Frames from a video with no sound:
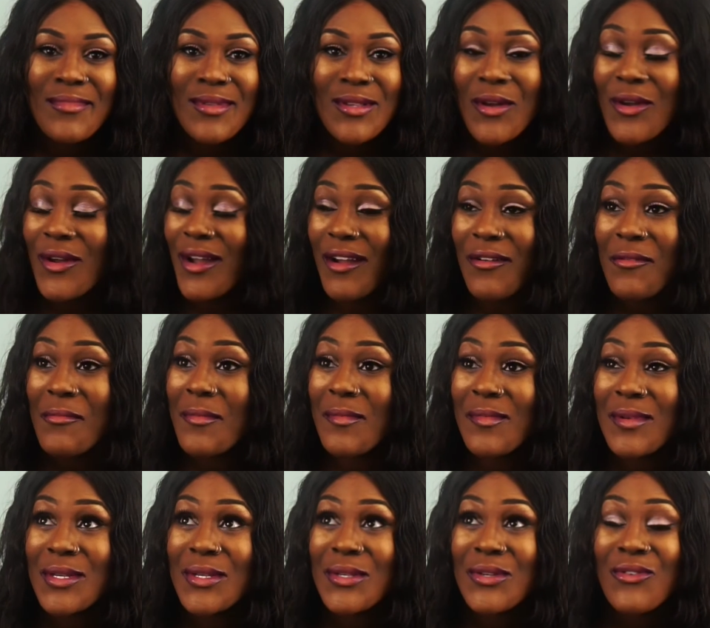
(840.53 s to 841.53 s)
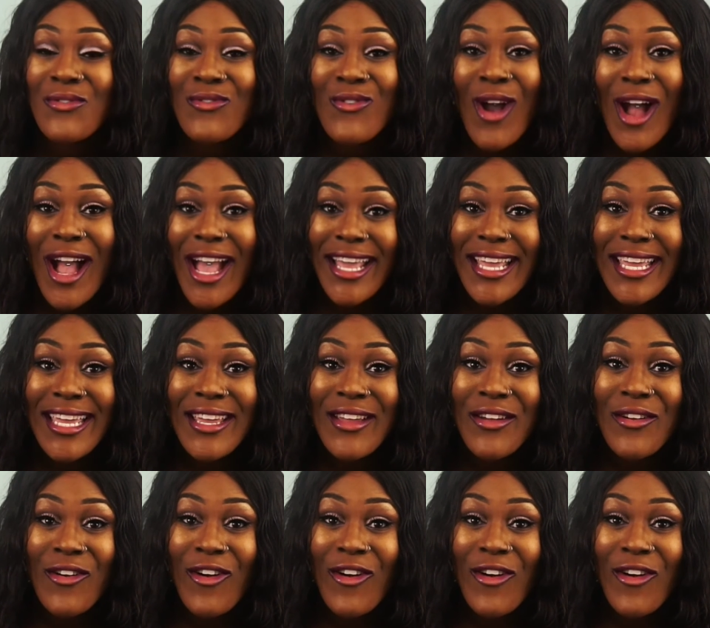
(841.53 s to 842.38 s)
so I remember just crying